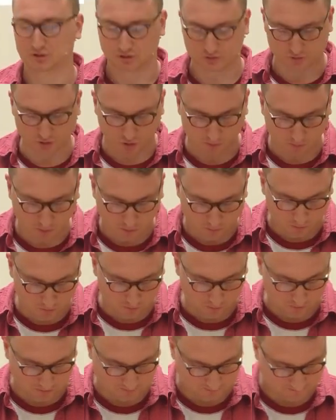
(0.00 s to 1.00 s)
not
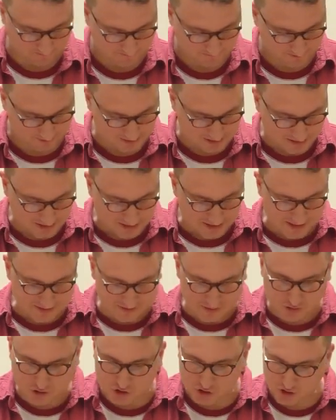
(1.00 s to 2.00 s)
Paul. It's
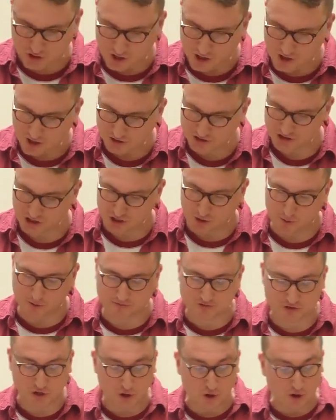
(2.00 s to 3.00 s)
the church who
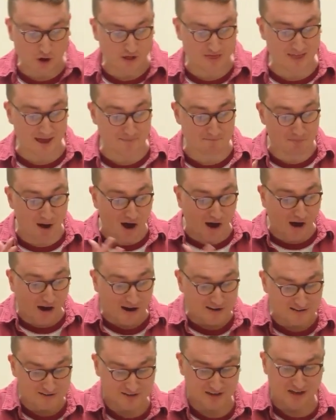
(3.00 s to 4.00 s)
have turned their
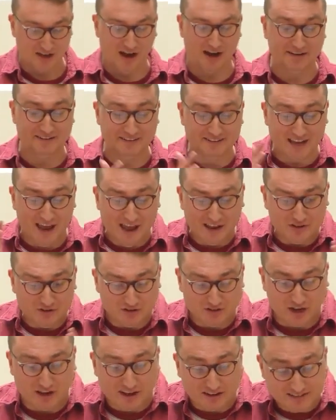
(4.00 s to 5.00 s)
mind and
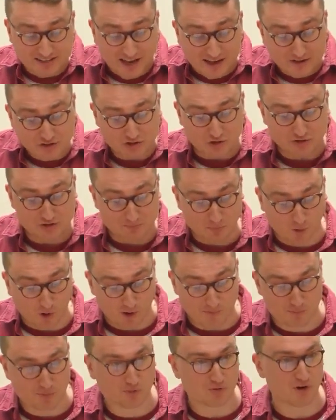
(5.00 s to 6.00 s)
attention to more
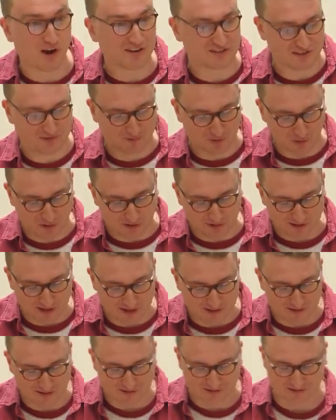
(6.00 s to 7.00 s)
impressive looking
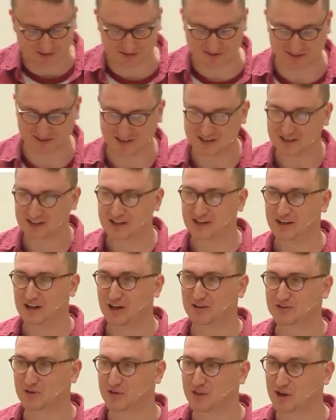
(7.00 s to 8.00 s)
leaders.
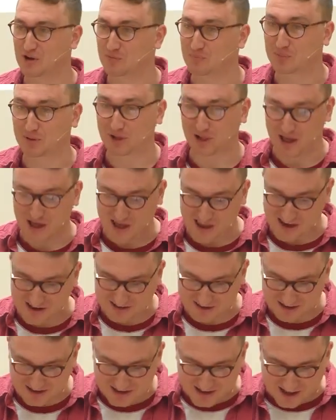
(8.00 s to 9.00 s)
And so they
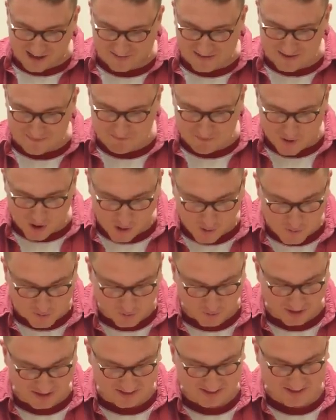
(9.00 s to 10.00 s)
complain and they moan
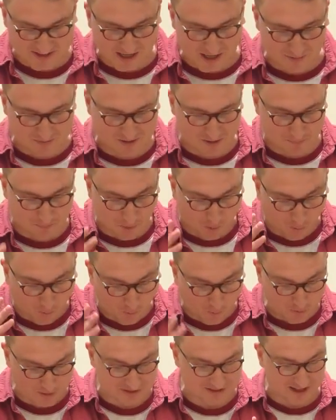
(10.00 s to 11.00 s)
when it seems that
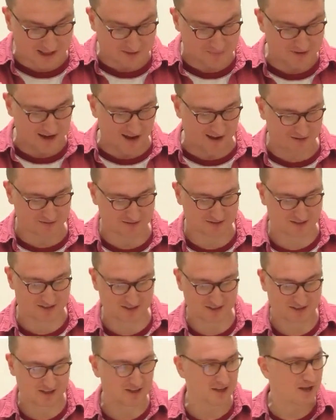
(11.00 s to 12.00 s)
Paul has let them down
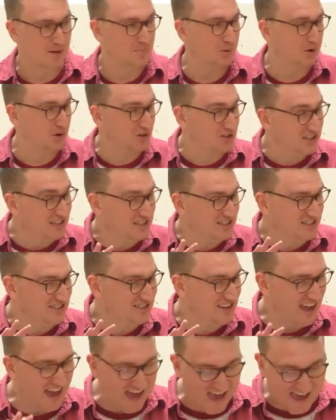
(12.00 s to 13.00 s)
because he
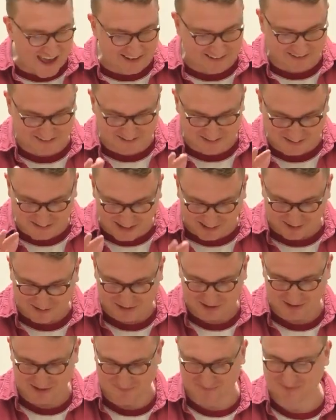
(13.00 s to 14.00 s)
dared to
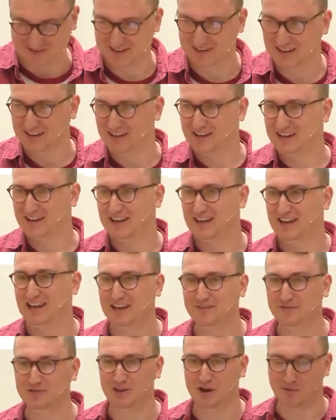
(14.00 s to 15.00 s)
challenge them,
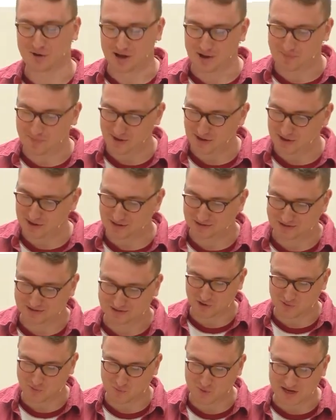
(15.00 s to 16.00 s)
even though he appears
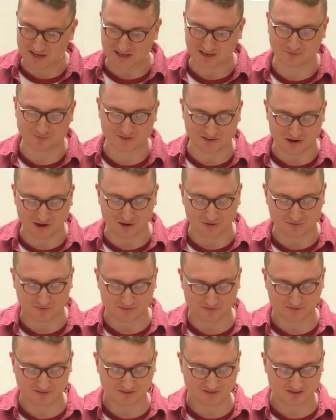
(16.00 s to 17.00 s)
weak
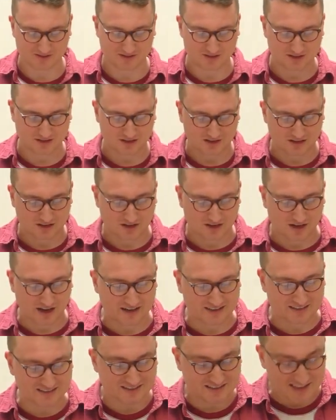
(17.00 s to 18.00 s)
himself.
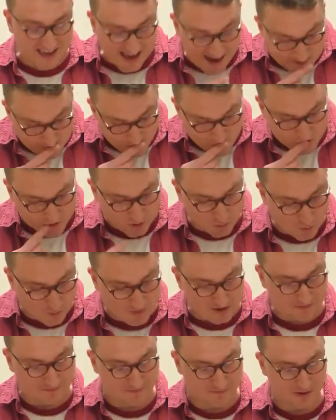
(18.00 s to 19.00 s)
It is them who are
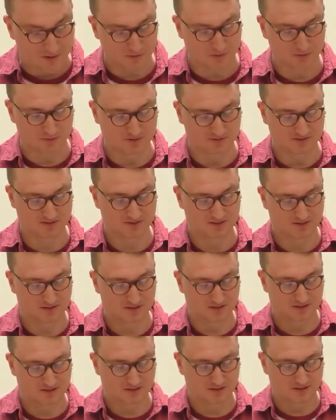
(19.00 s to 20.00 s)
being fickle.
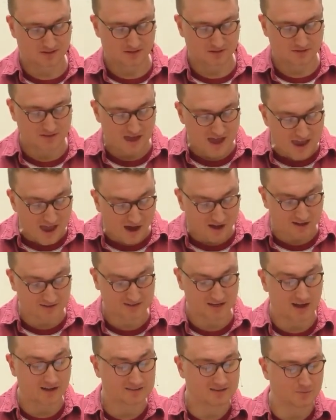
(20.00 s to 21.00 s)
They
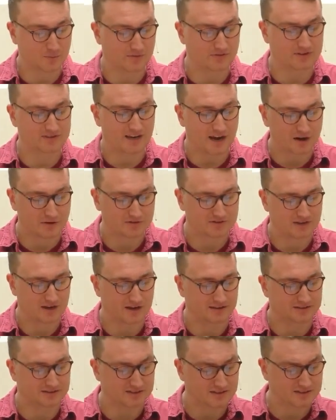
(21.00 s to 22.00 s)
aren't acting with integrity
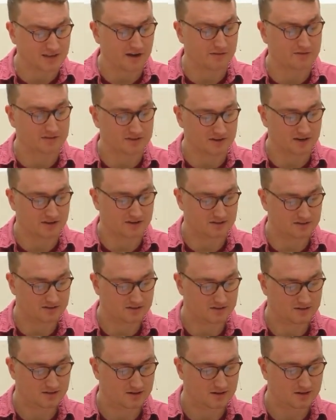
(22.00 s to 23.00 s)
and sincerity.
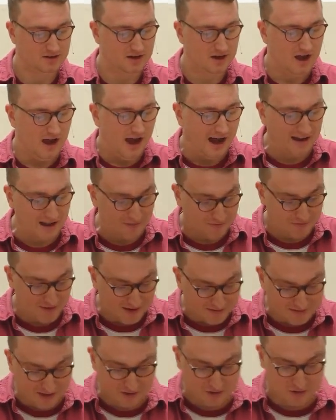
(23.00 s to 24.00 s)
And I
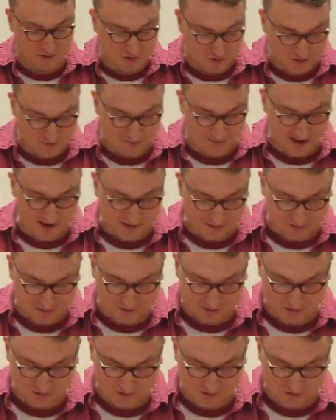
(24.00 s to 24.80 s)
think that should make us